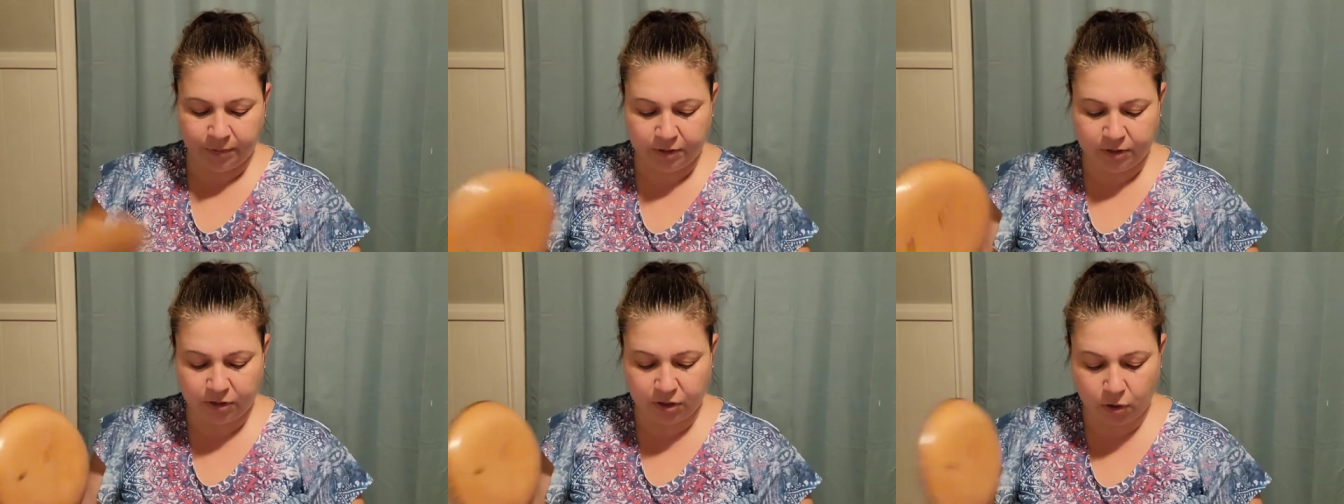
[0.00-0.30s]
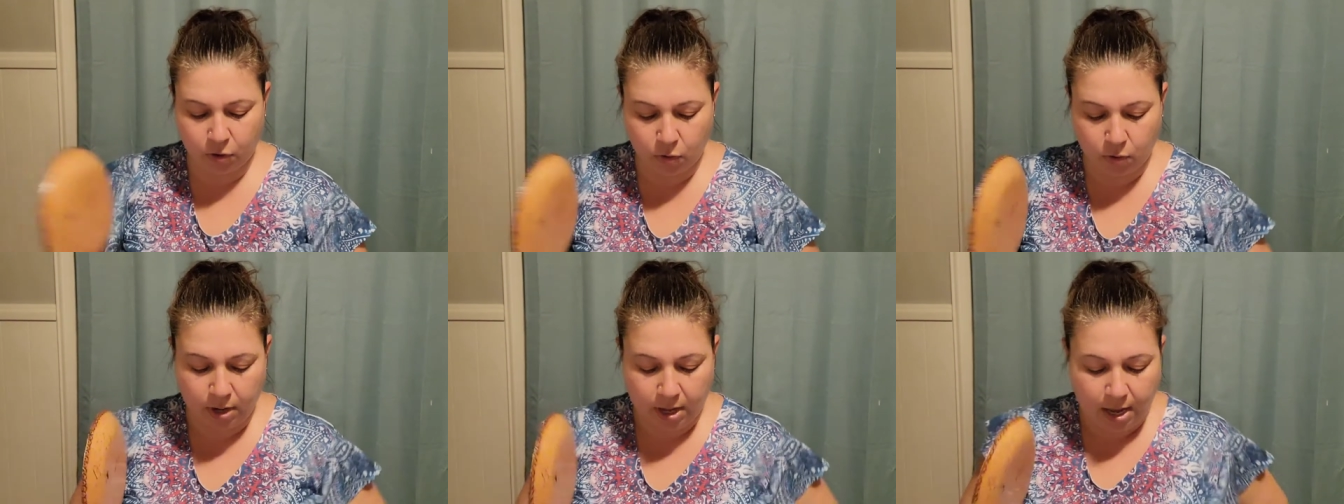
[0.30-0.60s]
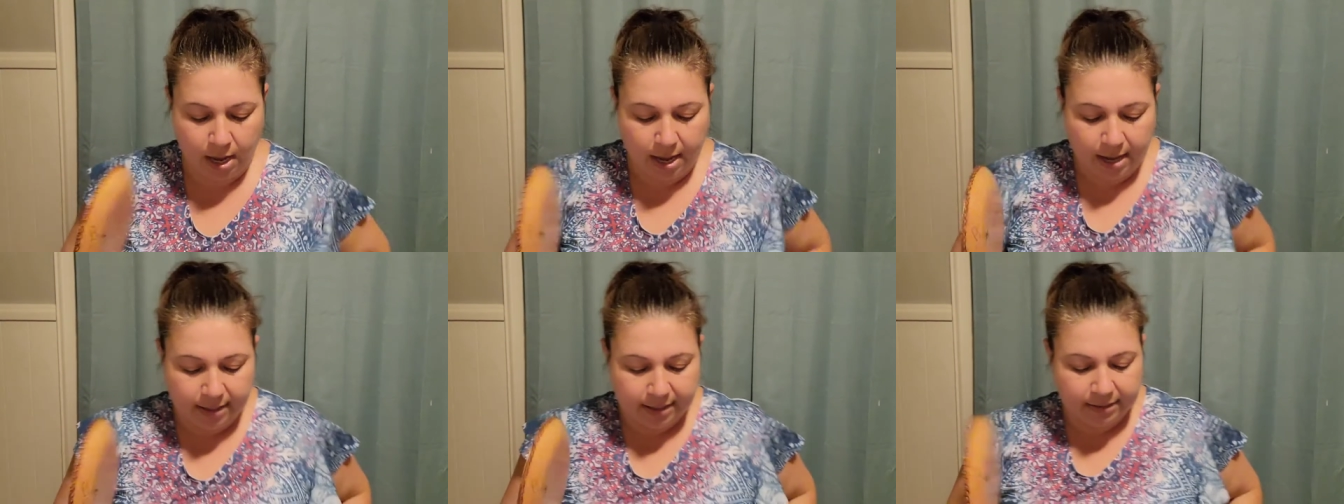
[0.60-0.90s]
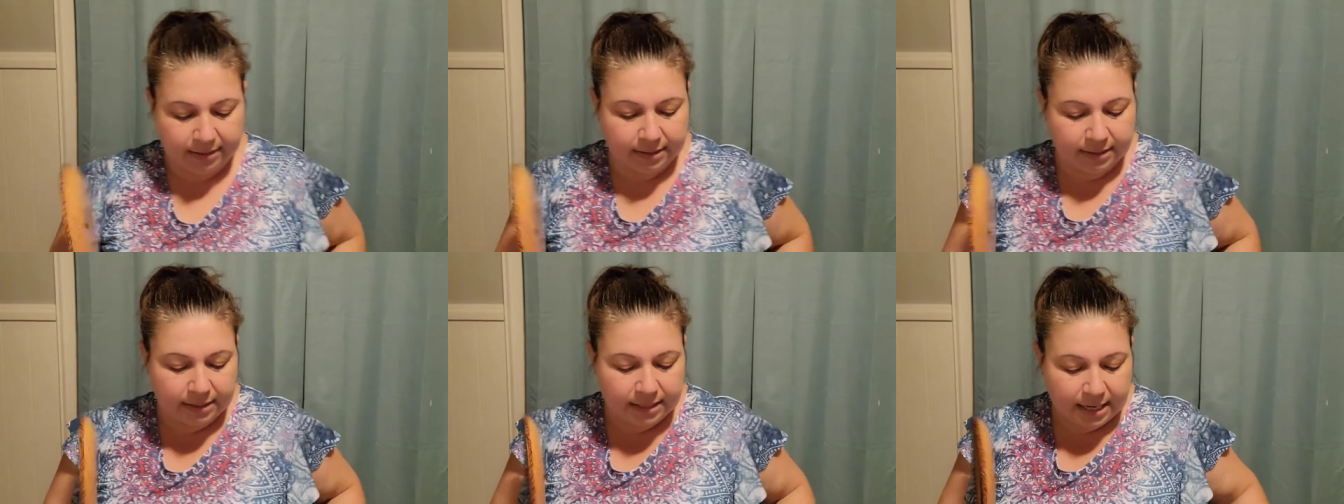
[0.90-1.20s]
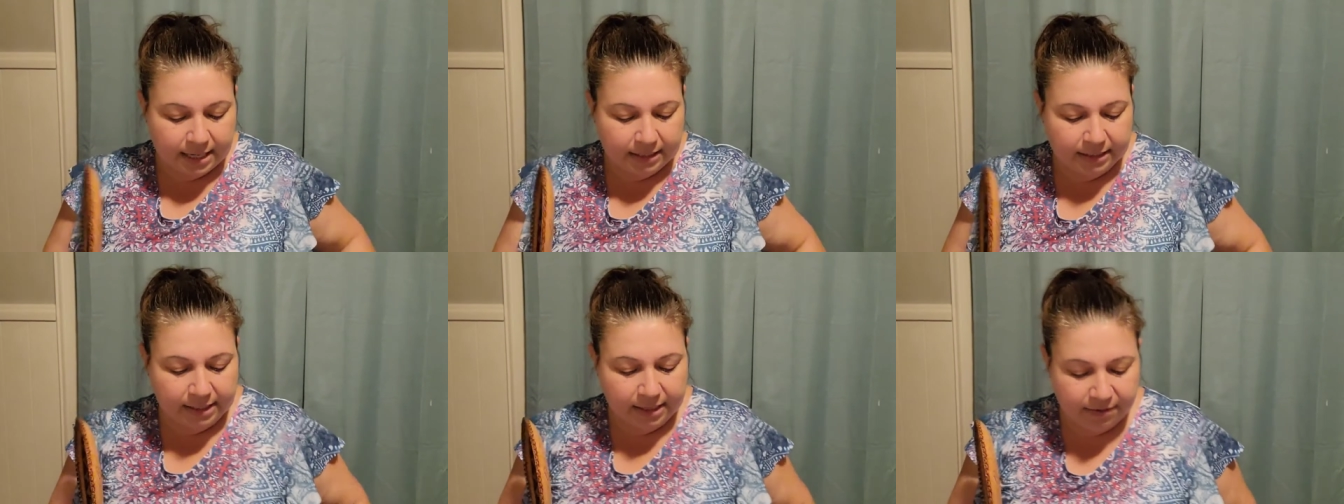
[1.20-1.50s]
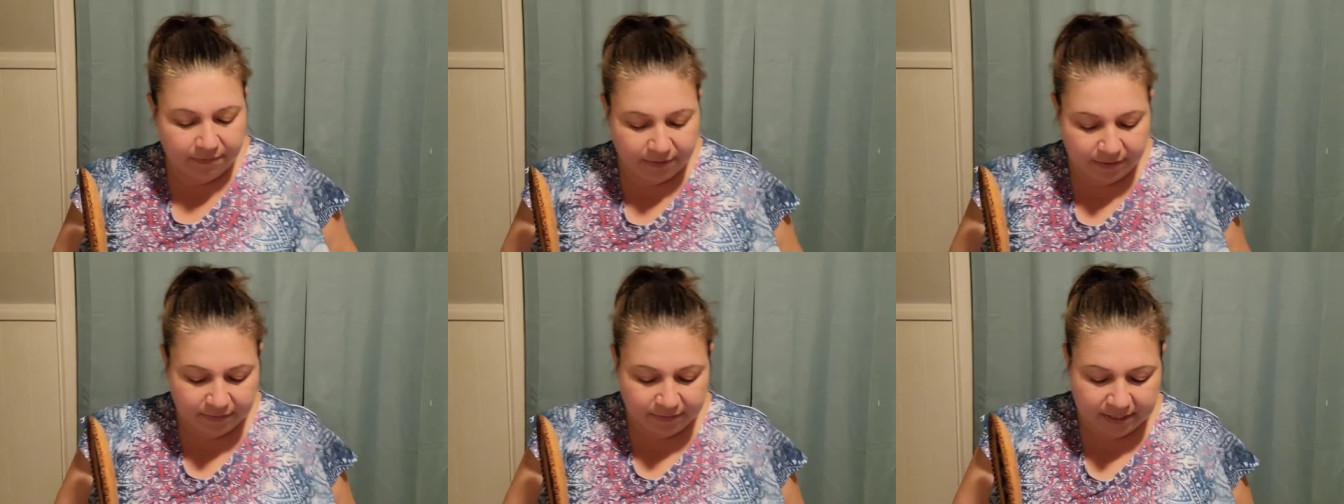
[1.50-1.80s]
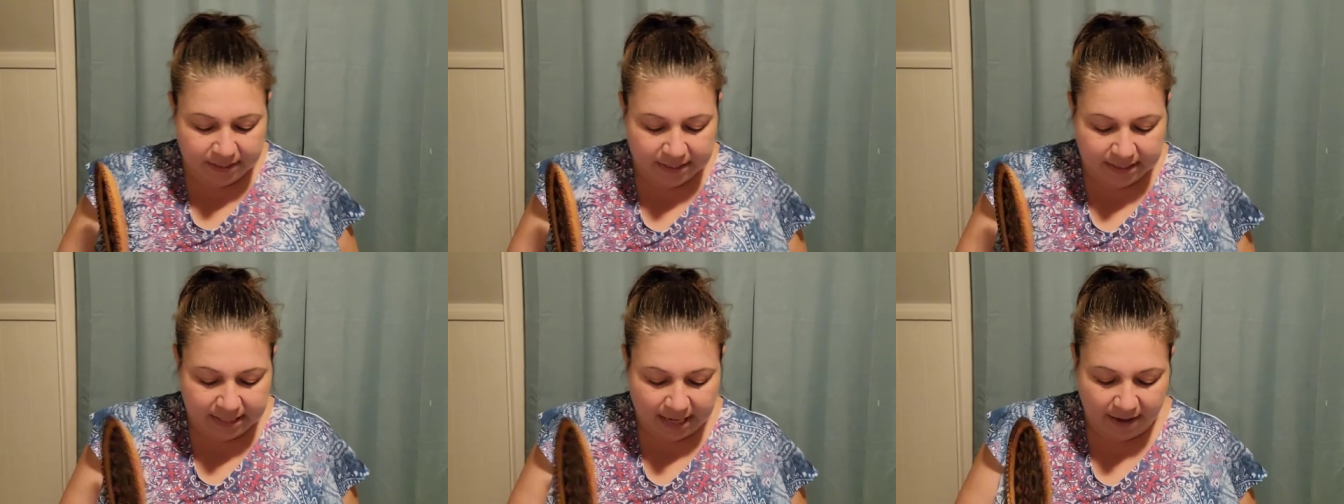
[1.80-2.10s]
So this is
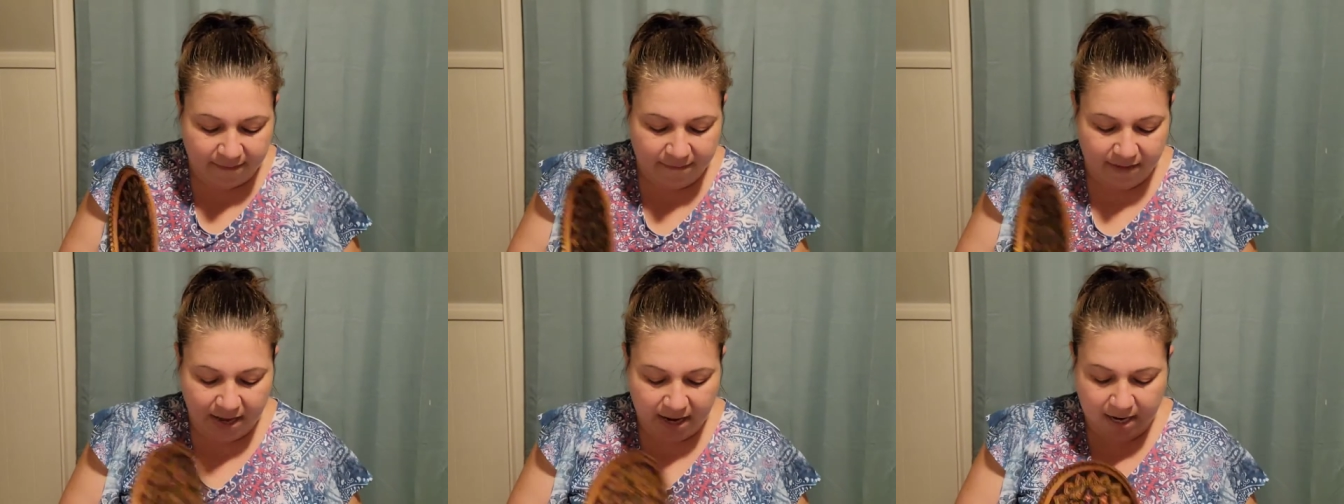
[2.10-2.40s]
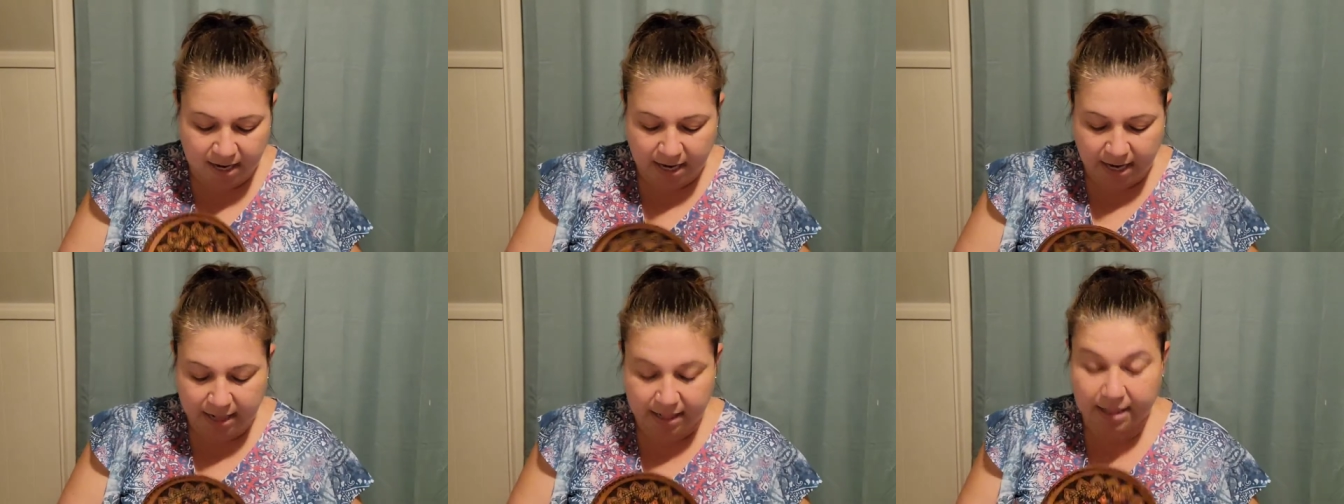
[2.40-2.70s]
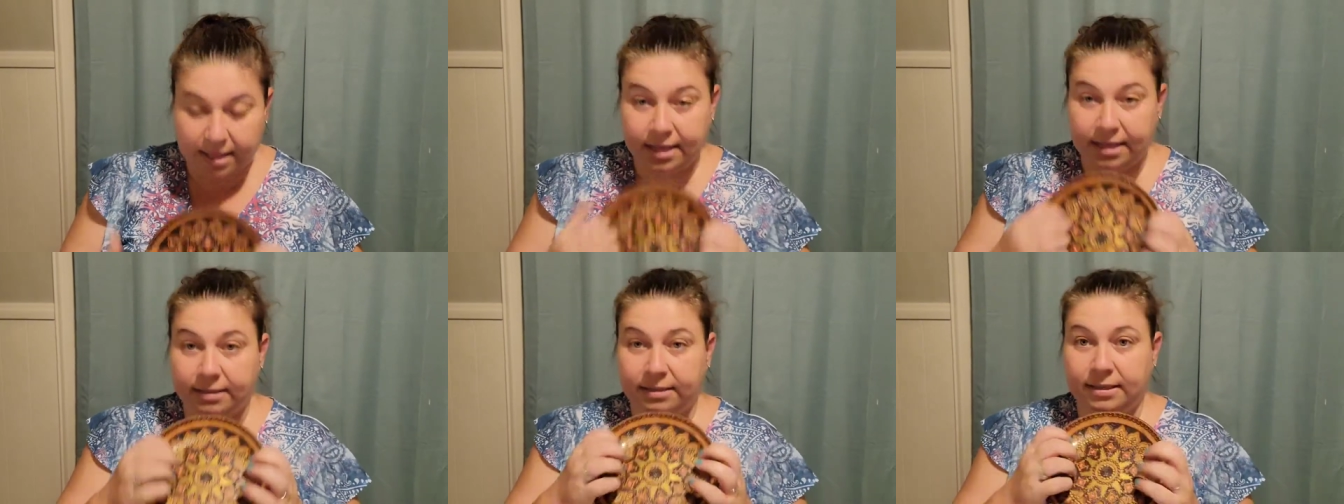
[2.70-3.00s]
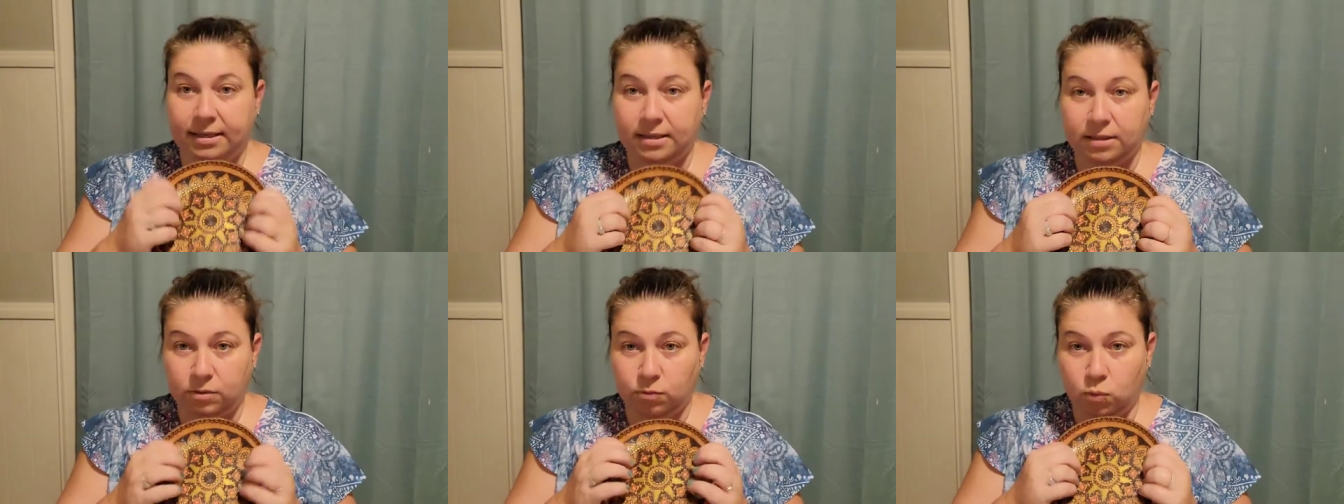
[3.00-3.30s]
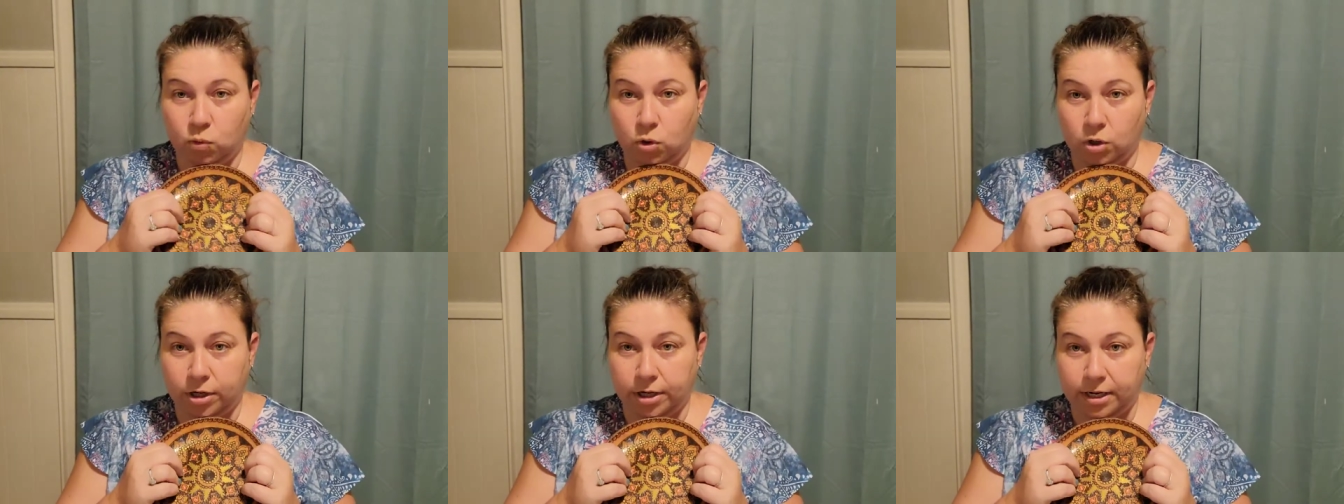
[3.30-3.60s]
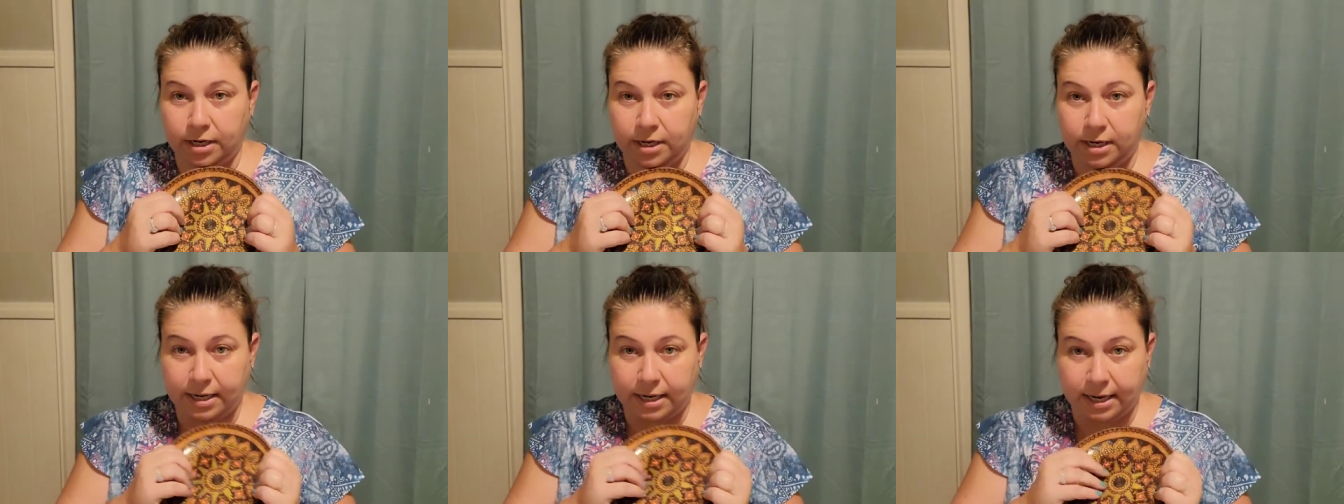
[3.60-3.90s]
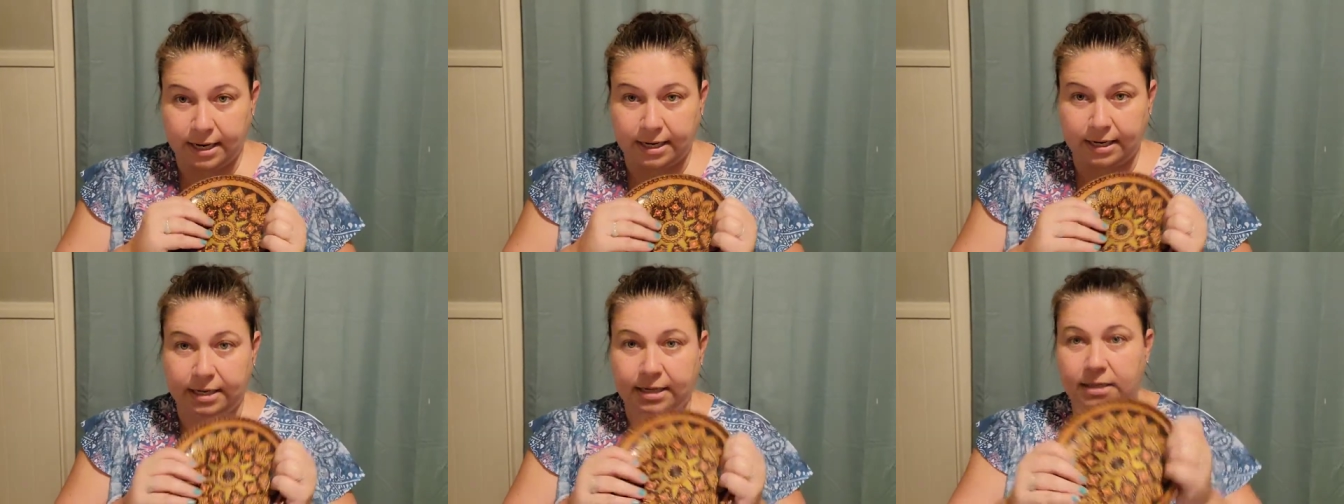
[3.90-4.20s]
1957 and this is wood
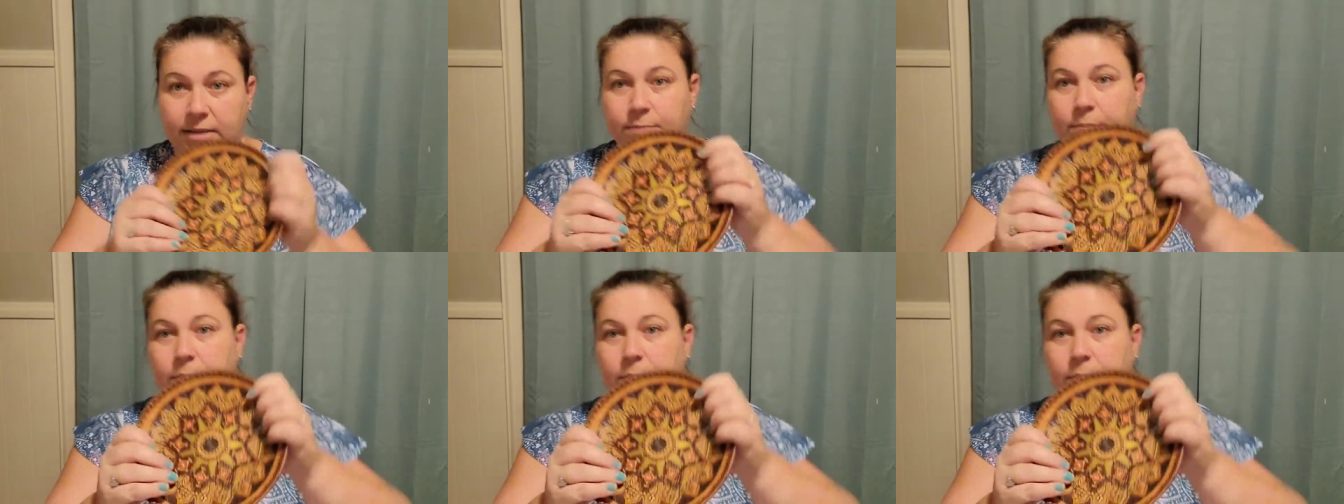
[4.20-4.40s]
and it is